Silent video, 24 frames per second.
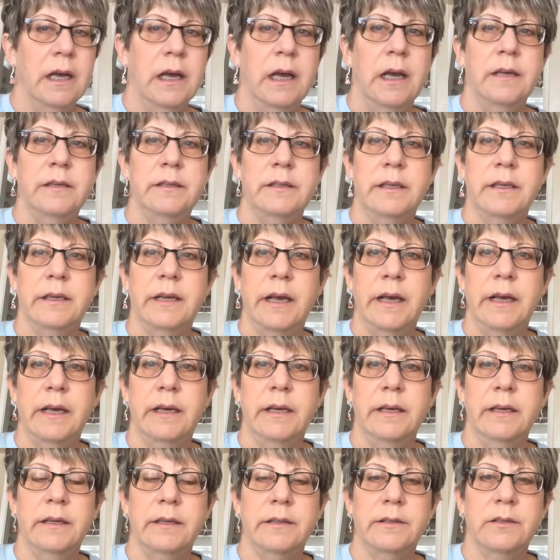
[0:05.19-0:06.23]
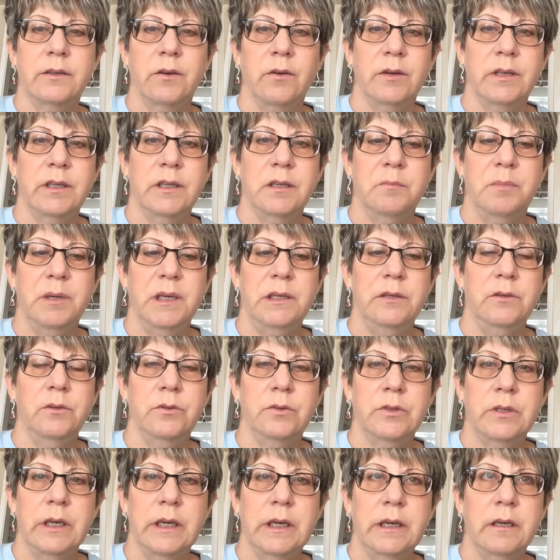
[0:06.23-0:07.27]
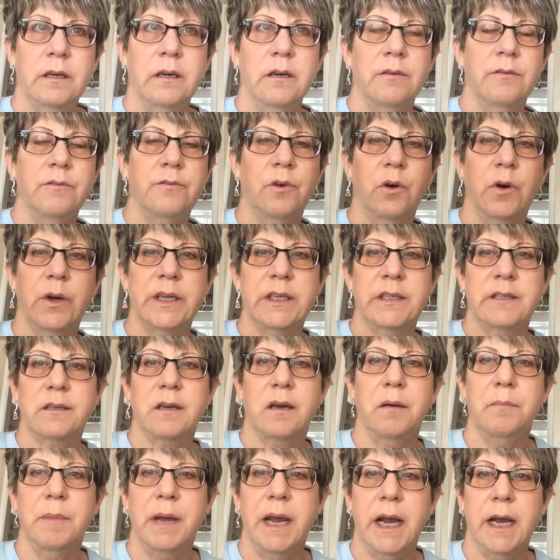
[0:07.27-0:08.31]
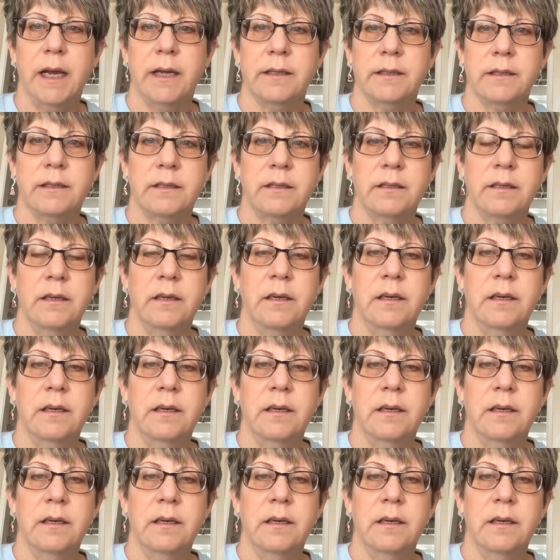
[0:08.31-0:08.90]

and today it's going to be using voice commands.